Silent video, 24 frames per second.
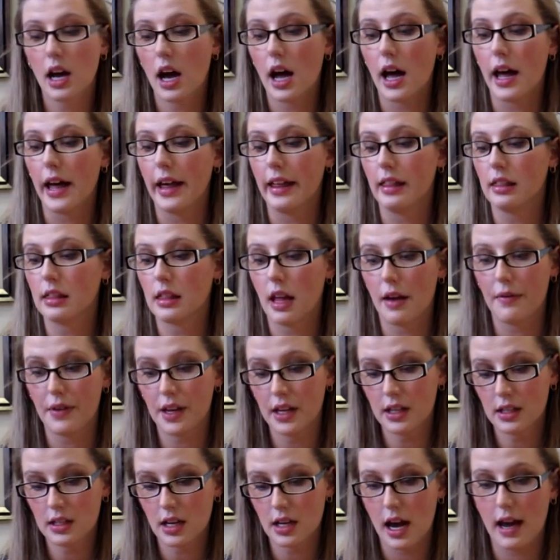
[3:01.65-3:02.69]
I love
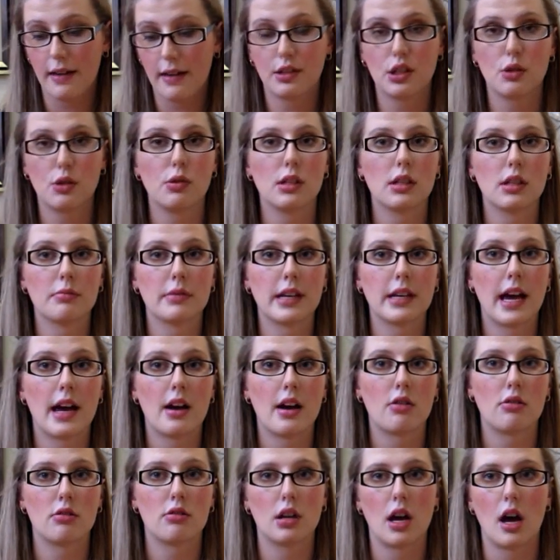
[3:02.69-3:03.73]
it. I have two of them
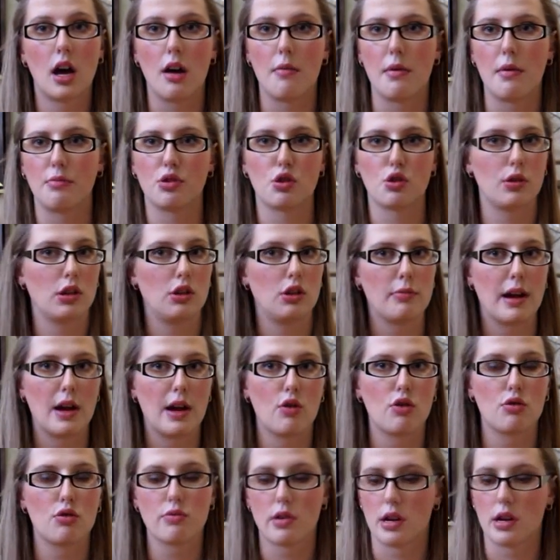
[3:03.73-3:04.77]
now. I'm showing you my
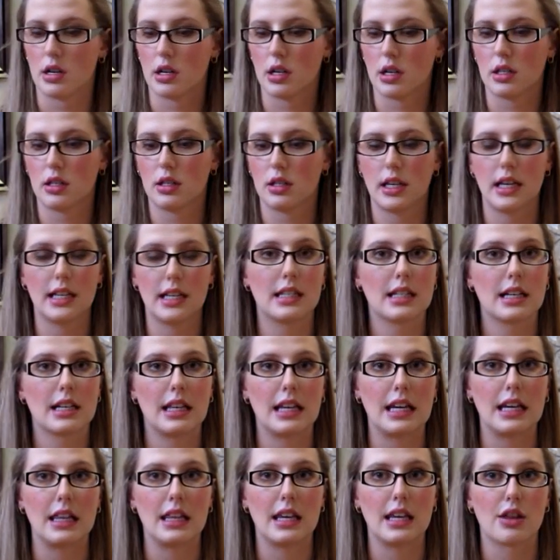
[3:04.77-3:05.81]
old one because it's
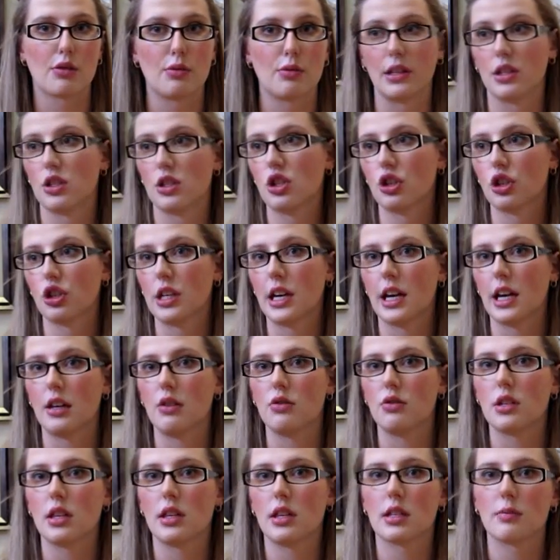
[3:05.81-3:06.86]
clean. The other one's dirty. I
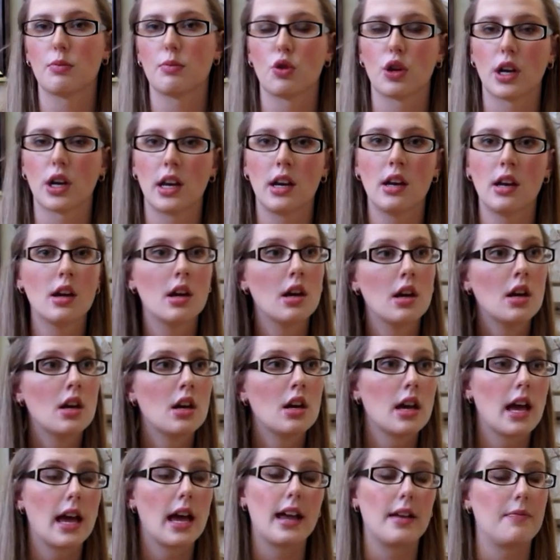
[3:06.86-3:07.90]
used it this morning.
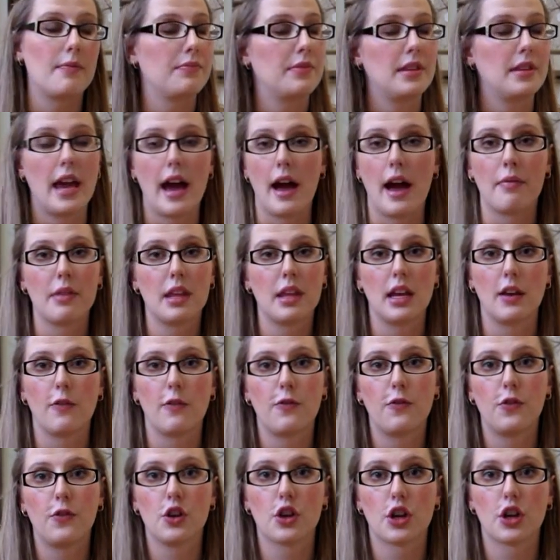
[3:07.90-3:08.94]
And yeah,
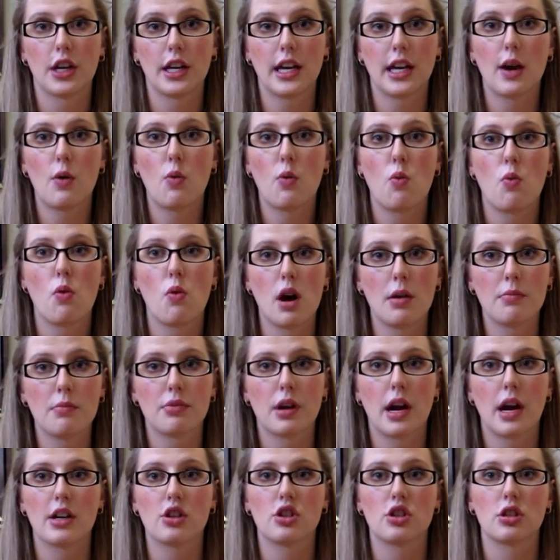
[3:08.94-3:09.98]
if you're gonna get one
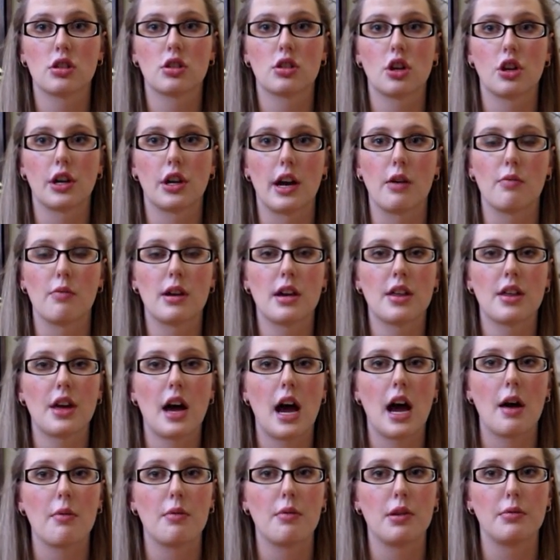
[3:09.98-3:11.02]
brush to start out with,
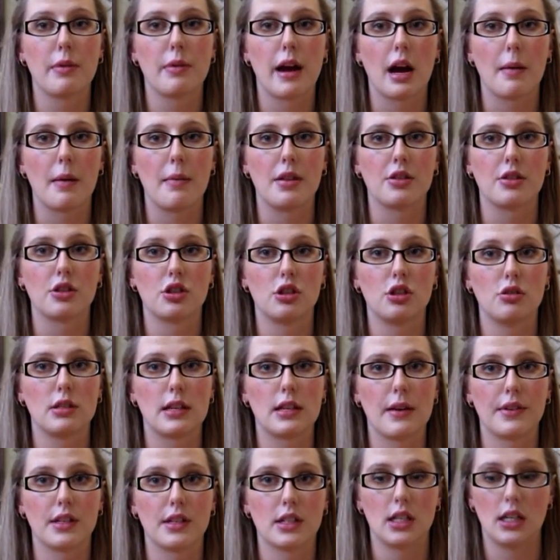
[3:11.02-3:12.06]
I would recommend the
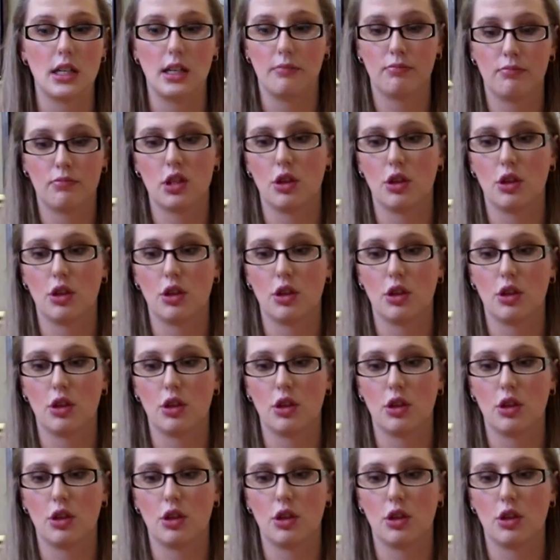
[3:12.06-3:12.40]
217.